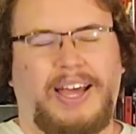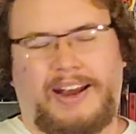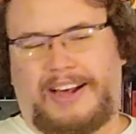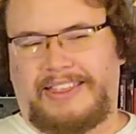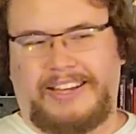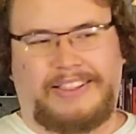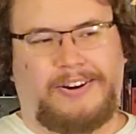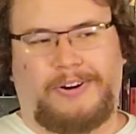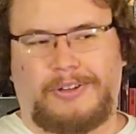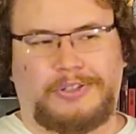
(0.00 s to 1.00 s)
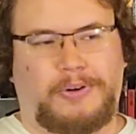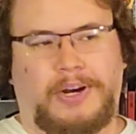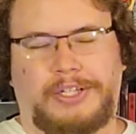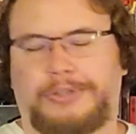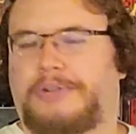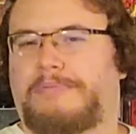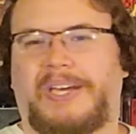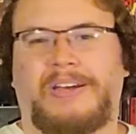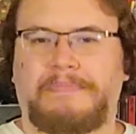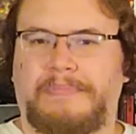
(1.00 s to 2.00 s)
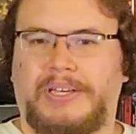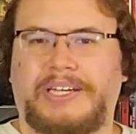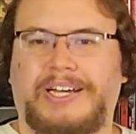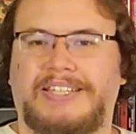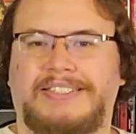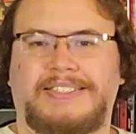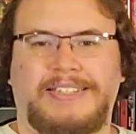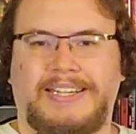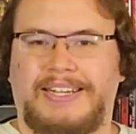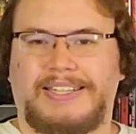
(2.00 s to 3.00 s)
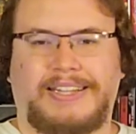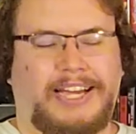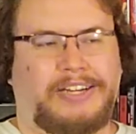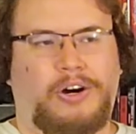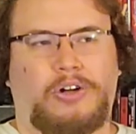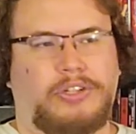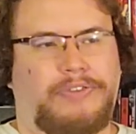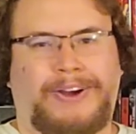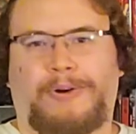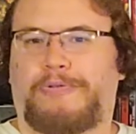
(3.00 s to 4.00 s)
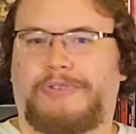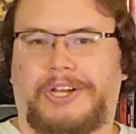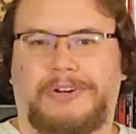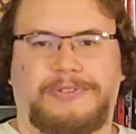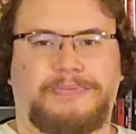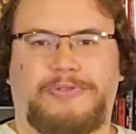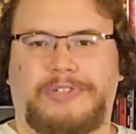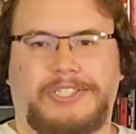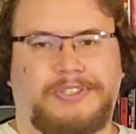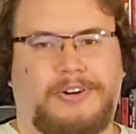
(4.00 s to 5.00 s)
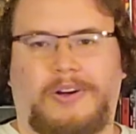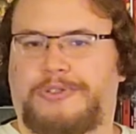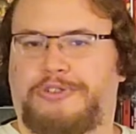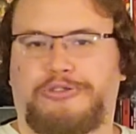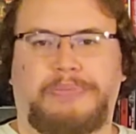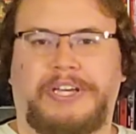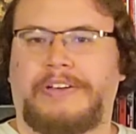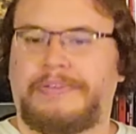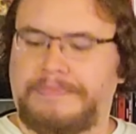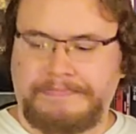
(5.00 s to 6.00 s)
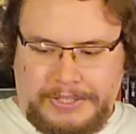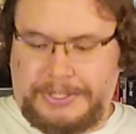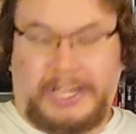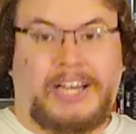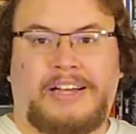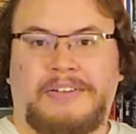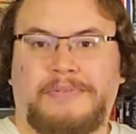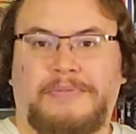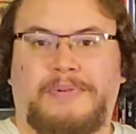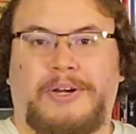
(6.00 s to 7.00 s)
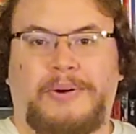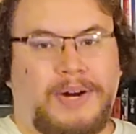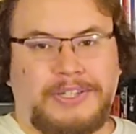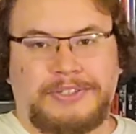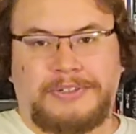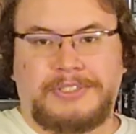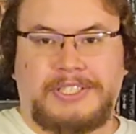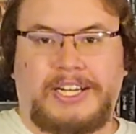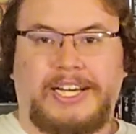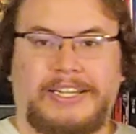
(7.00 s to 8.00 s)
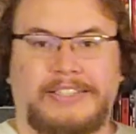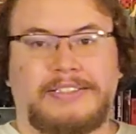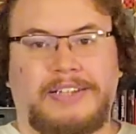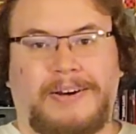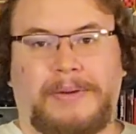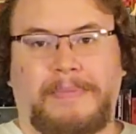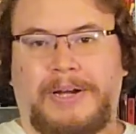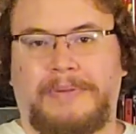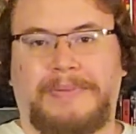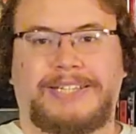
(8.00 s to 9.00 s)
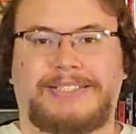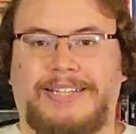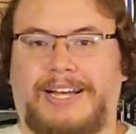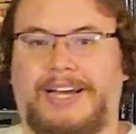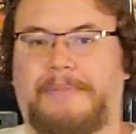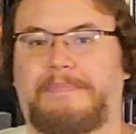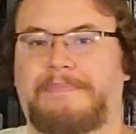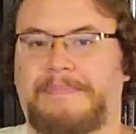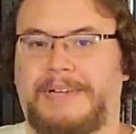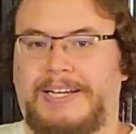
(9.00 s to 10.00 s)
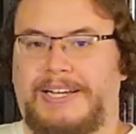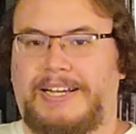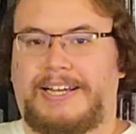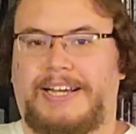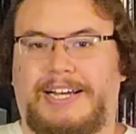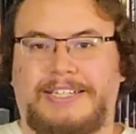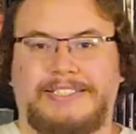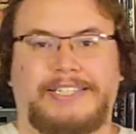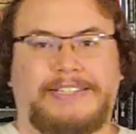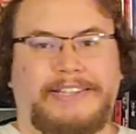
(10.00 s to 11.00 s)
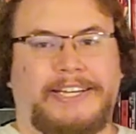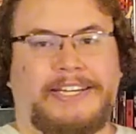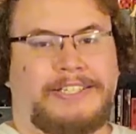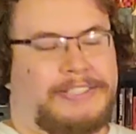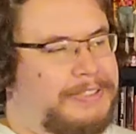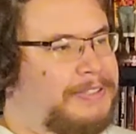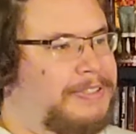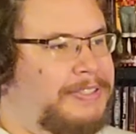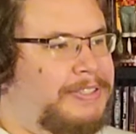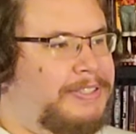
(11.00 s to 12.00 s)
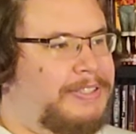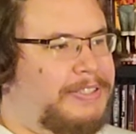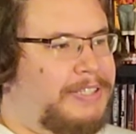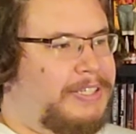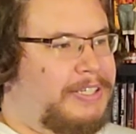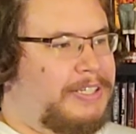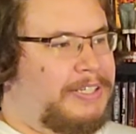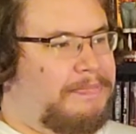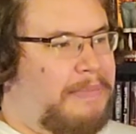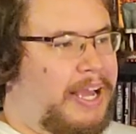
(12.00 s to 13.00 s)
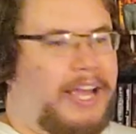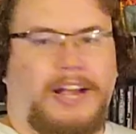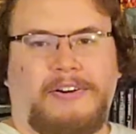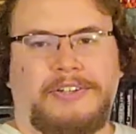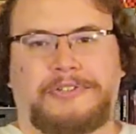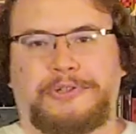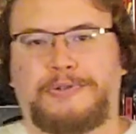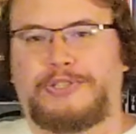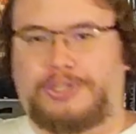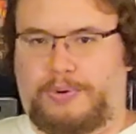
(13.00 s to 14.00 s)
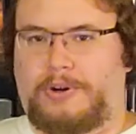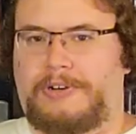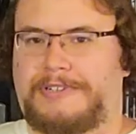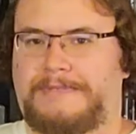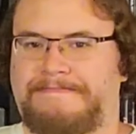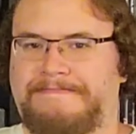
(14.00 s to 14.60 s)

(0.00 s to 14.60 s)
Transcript: And I think they're also on Tubi because, like all of Arrow Video's movies, are on Tubi. So, yeah, we're going to watch those tonight and talk about them next time. Until then, my hair is too short.